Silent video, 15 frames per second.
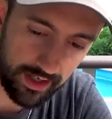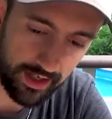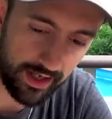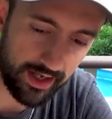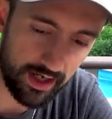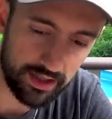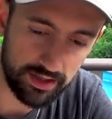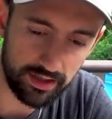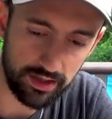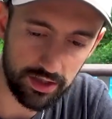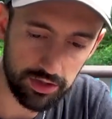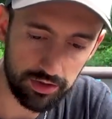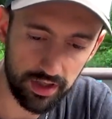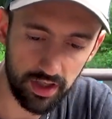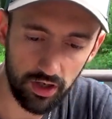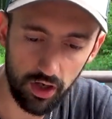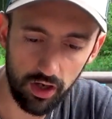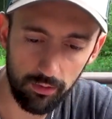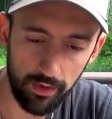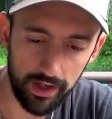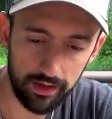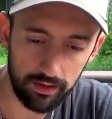and I actually treated
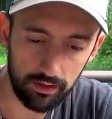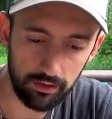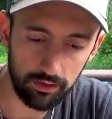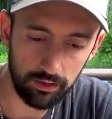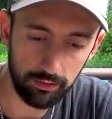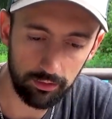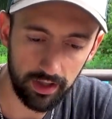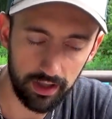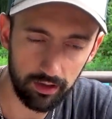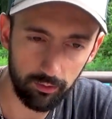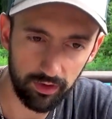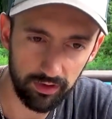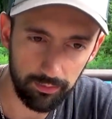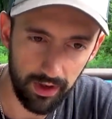all my clothing with